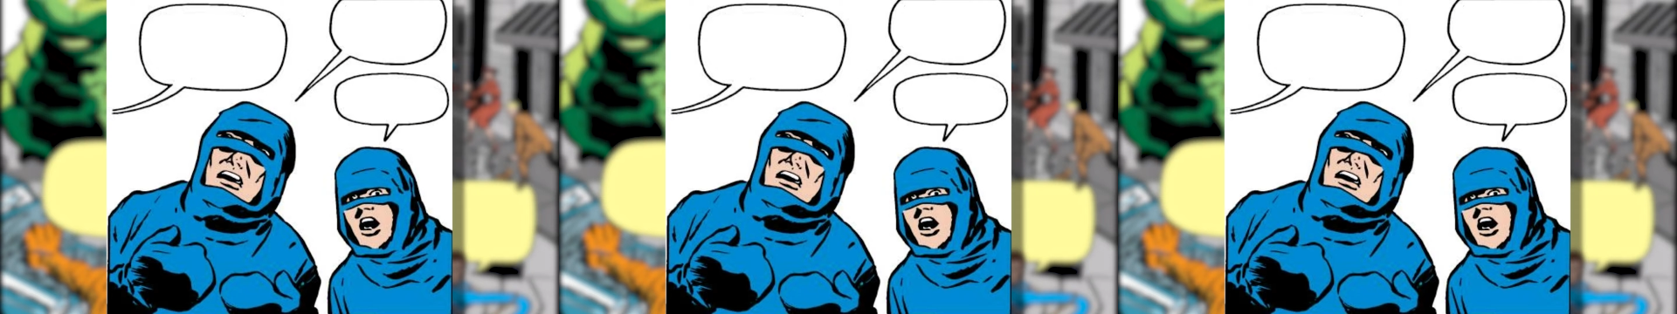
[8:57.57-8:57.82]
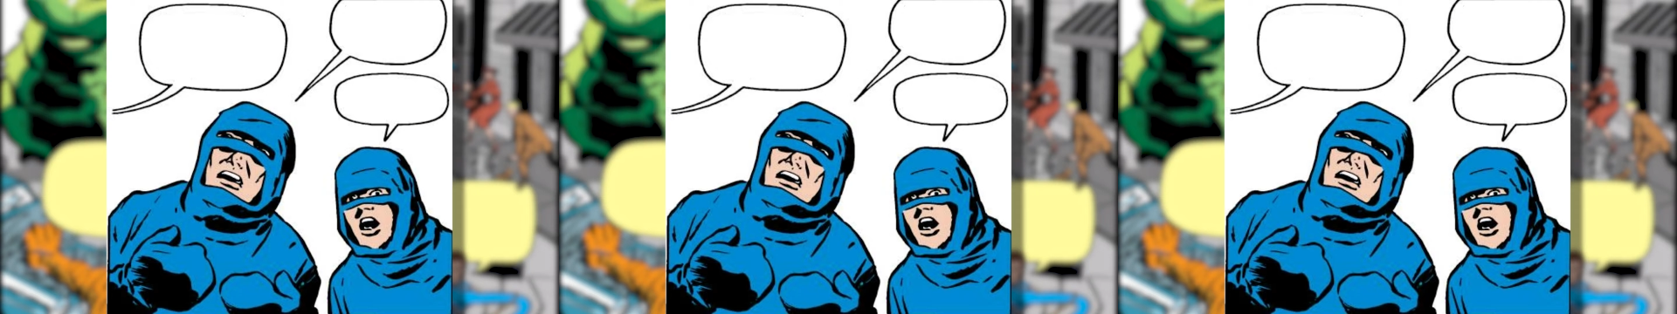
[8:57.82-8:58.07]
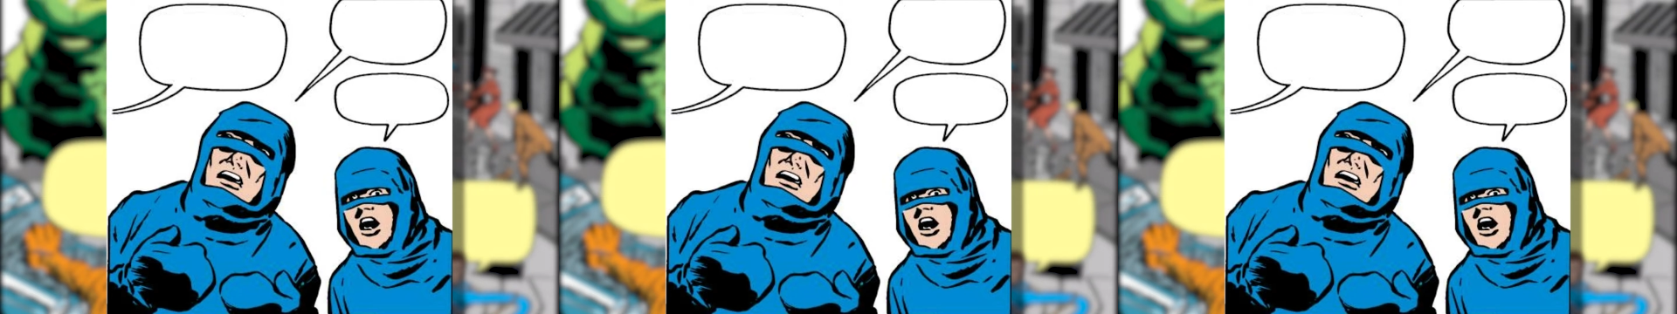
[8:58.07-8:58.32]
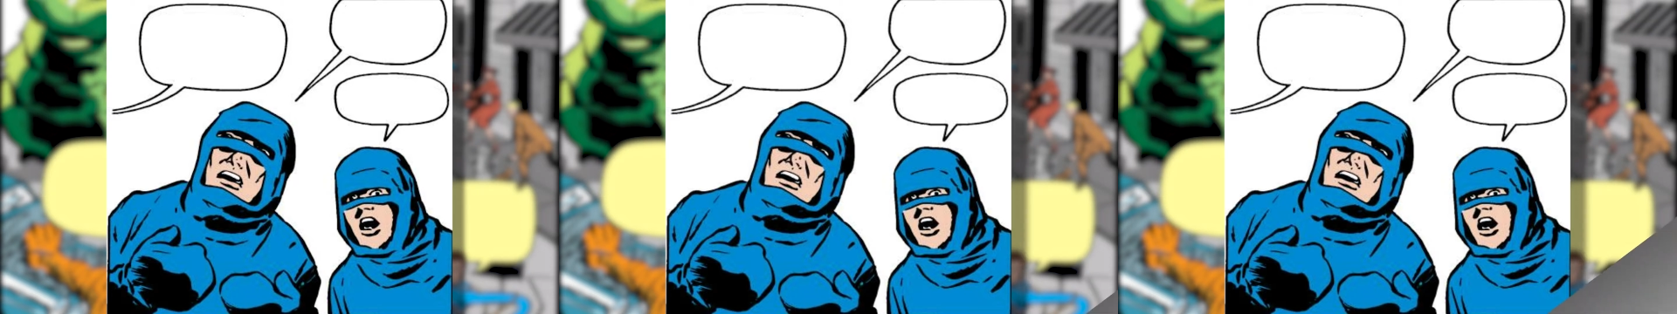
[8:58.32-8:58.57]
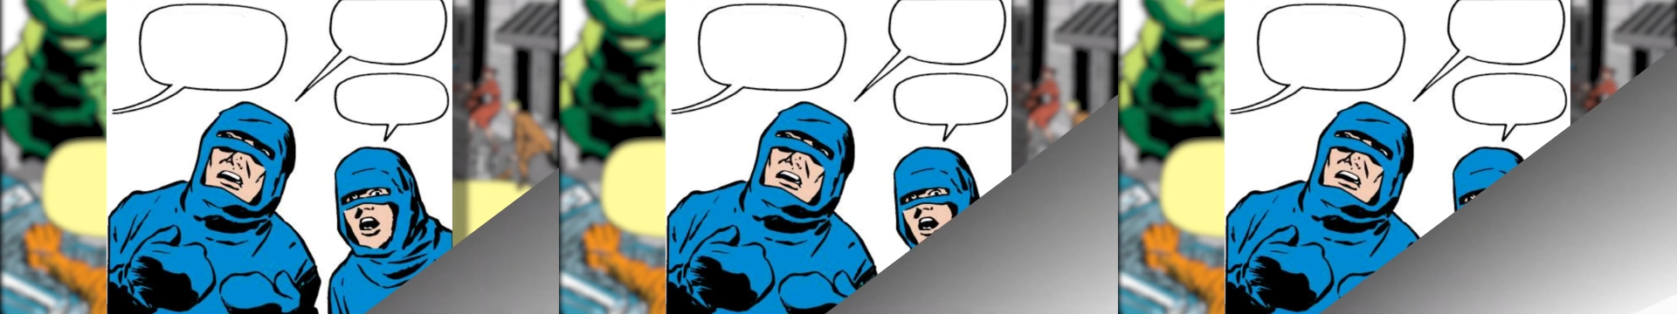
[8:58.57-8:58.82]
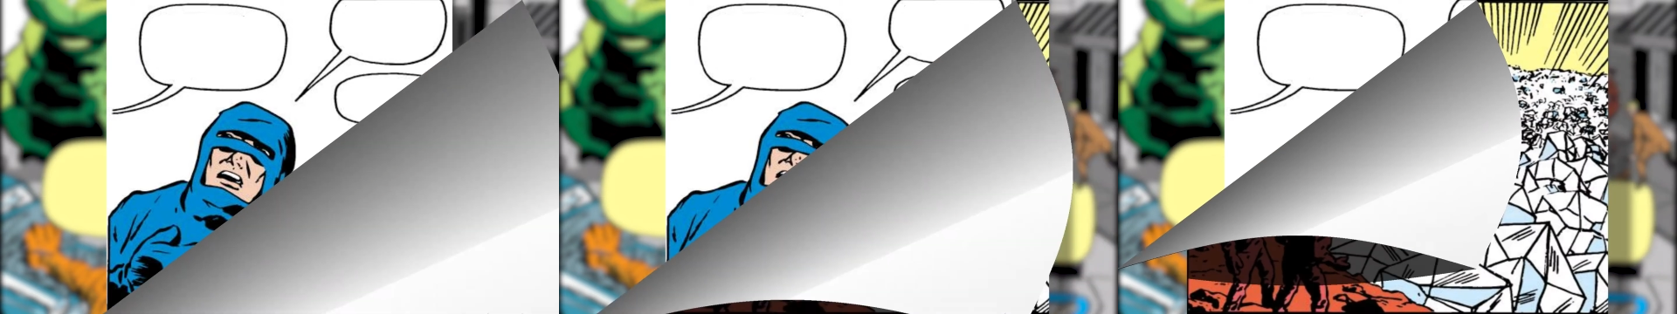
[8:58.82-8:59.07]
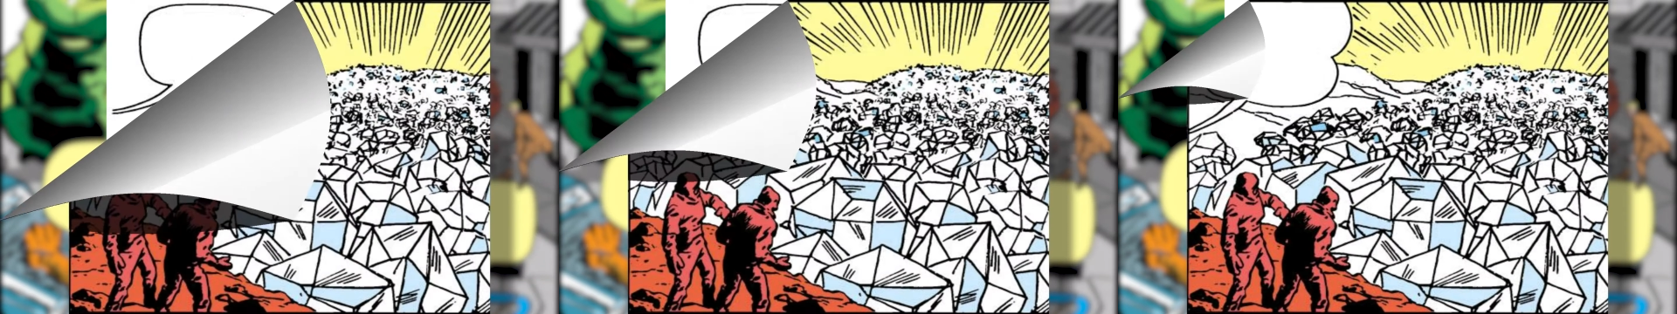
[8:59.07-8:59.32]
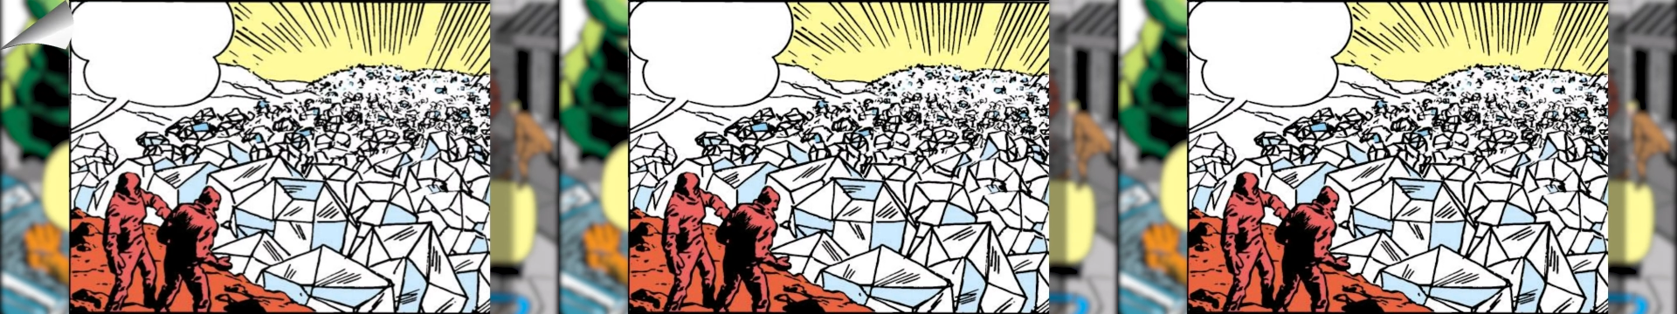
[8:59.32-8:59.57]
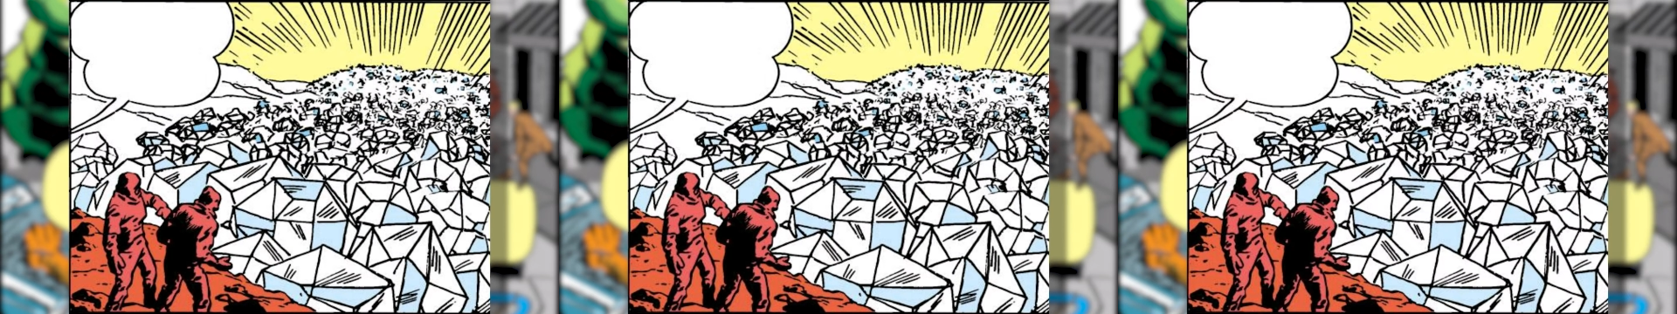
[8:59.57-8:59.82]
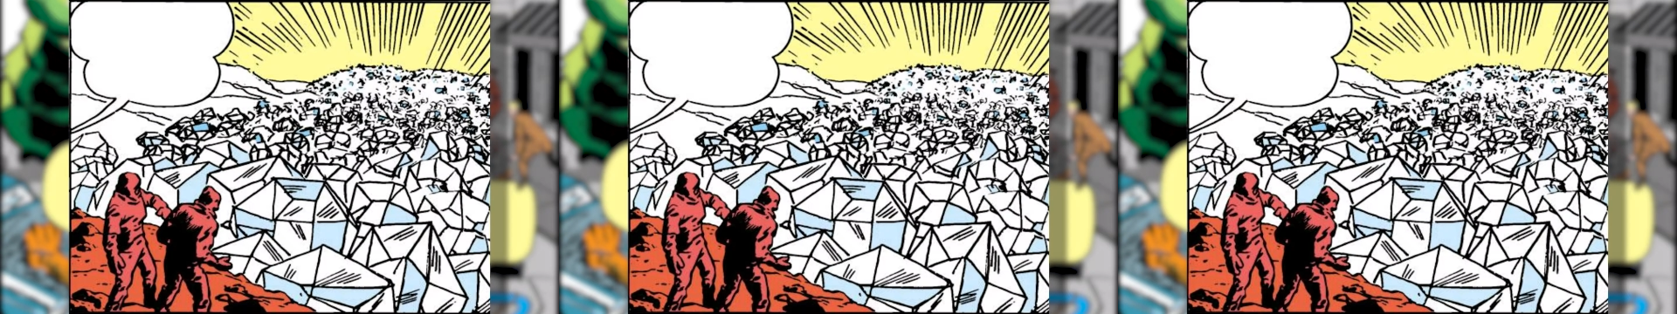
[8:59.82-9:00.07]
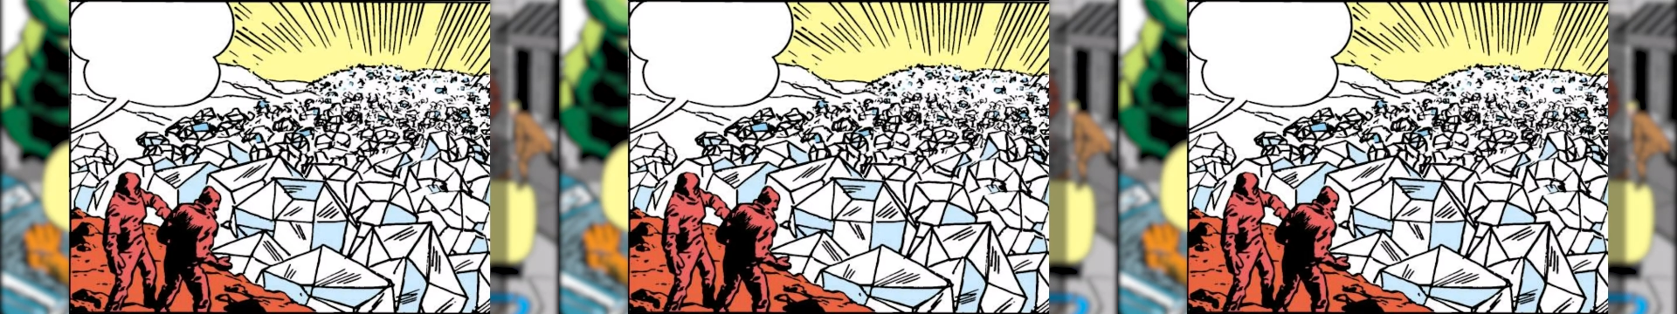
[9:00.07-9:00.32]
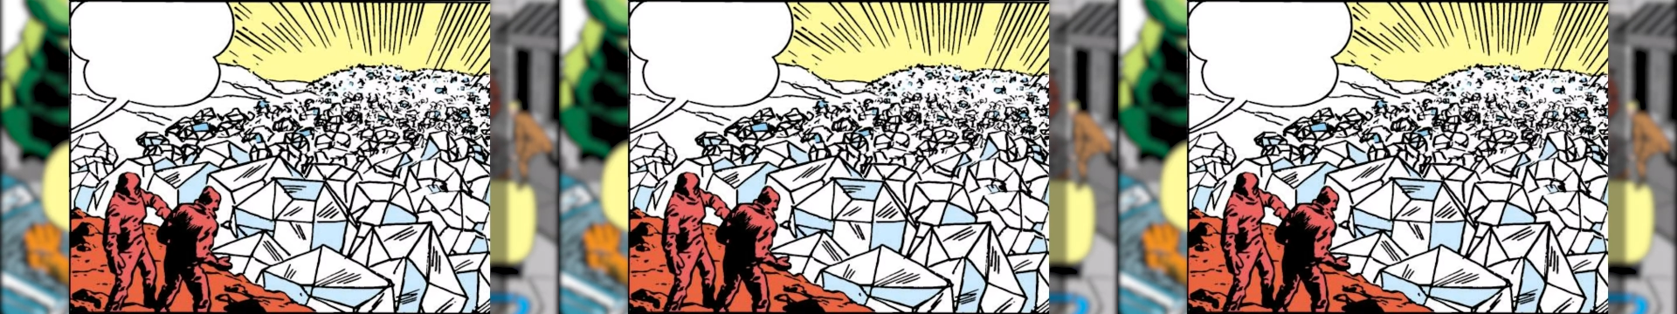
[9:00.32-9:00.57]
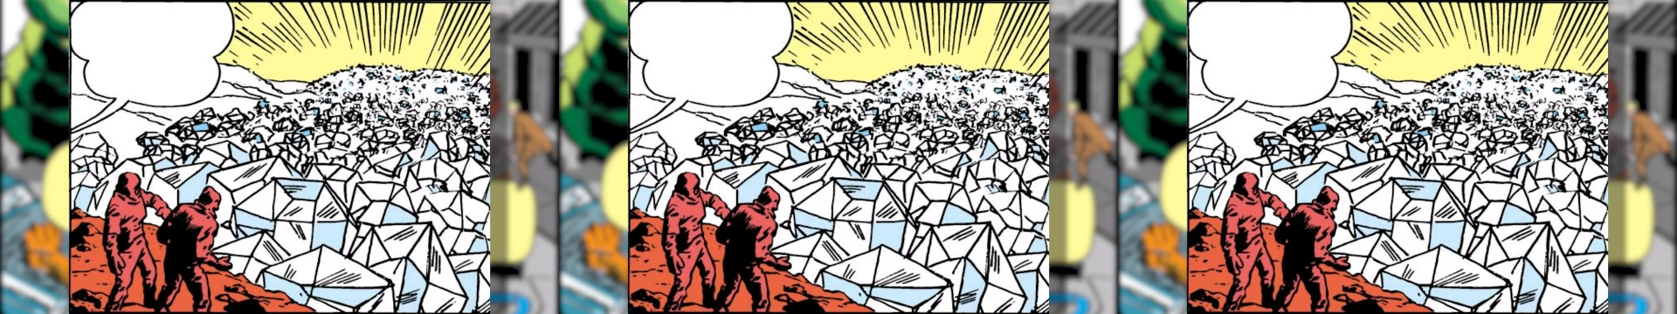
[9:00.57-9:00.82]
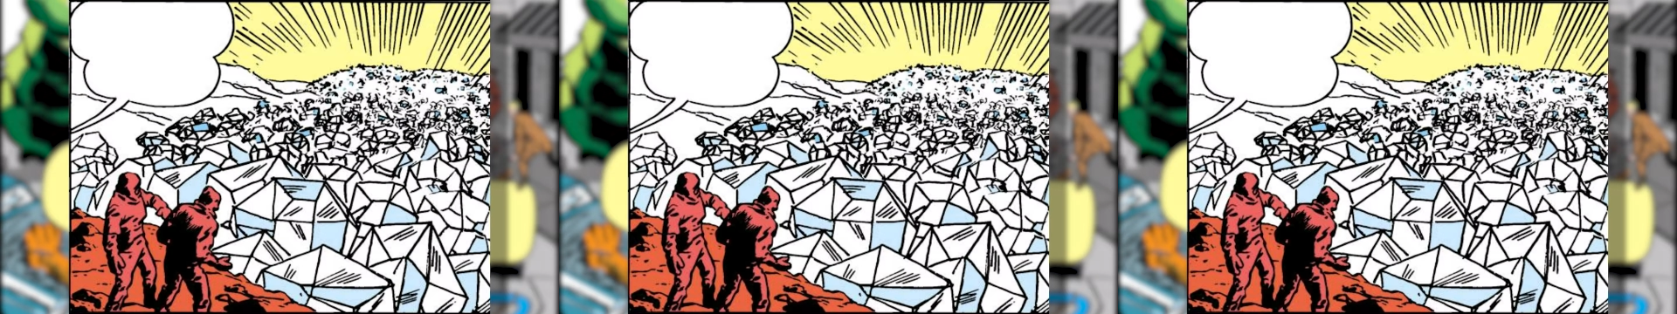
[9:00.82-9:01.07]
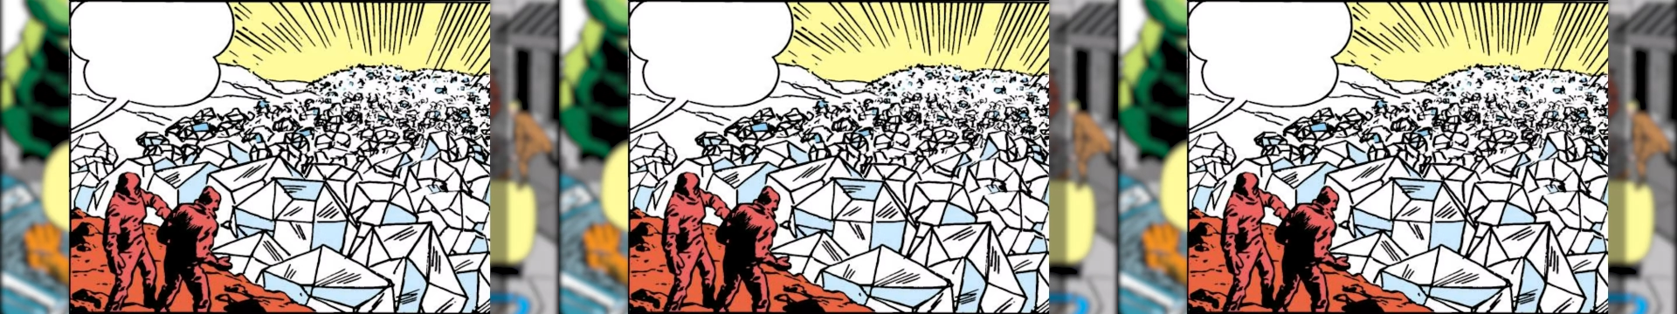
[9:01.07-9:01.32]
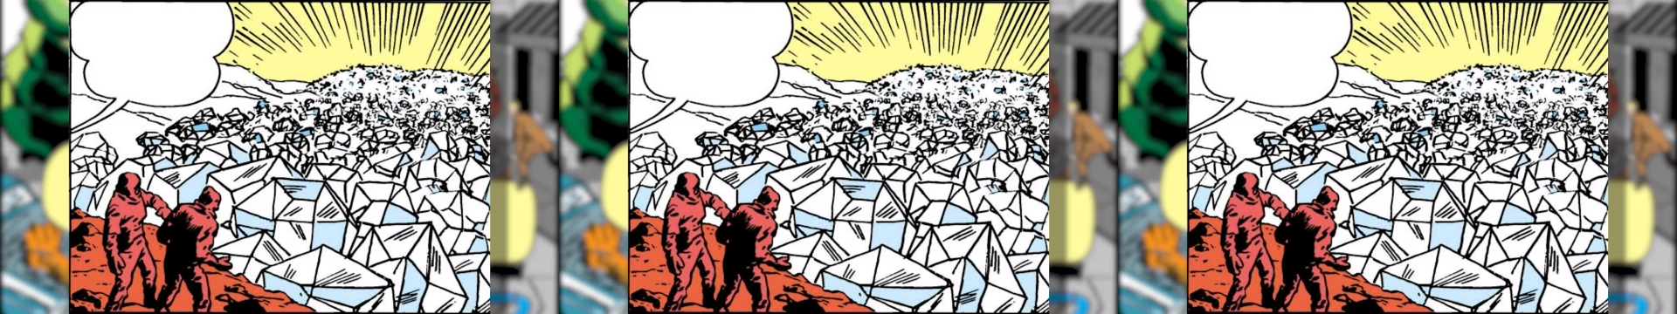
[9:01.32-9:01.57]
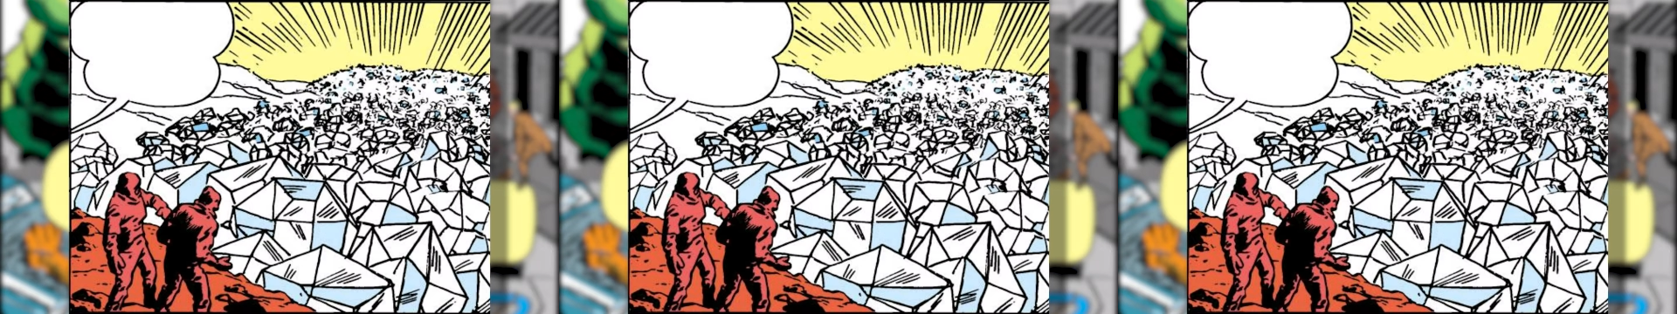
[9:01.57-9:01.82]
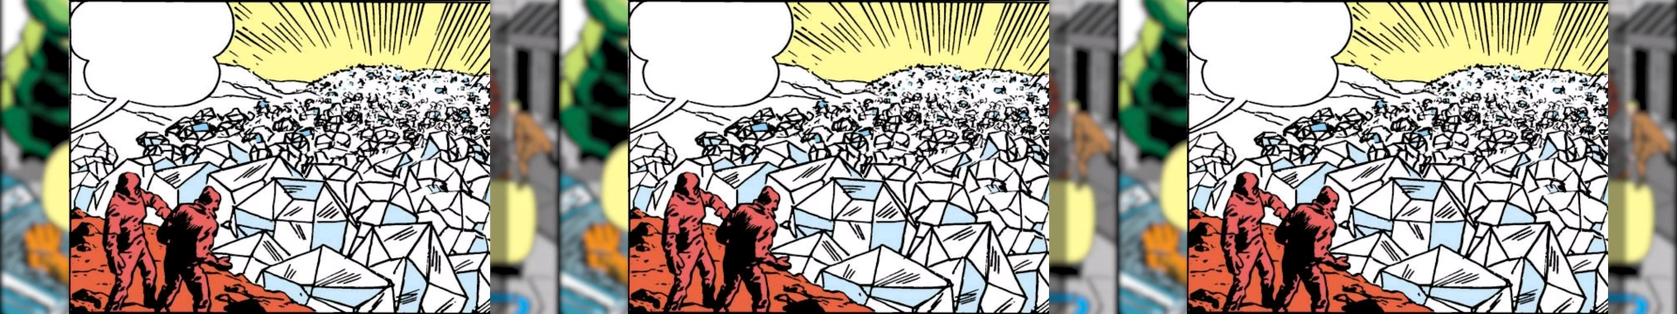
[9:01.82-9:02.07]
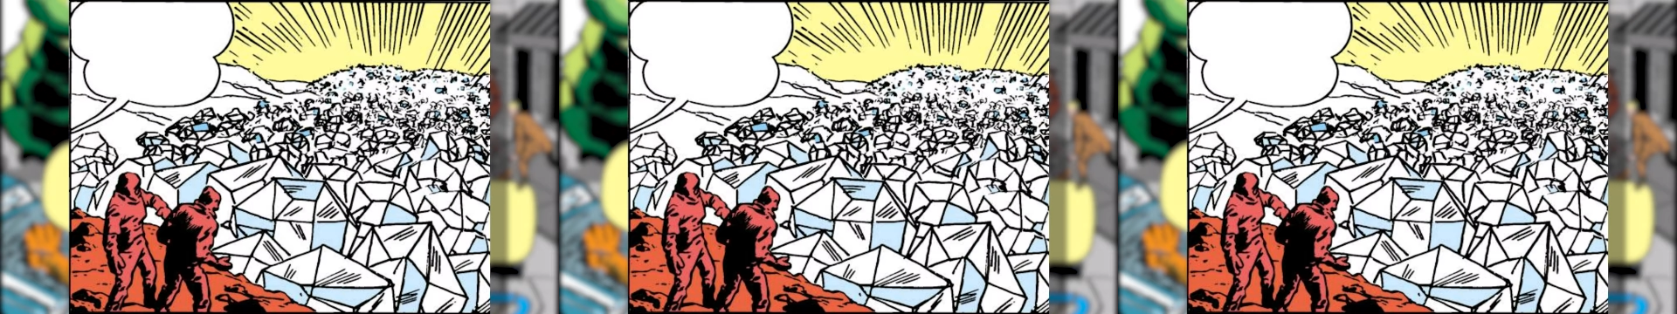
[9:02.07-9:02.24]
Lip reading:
[unreadable: no face in view]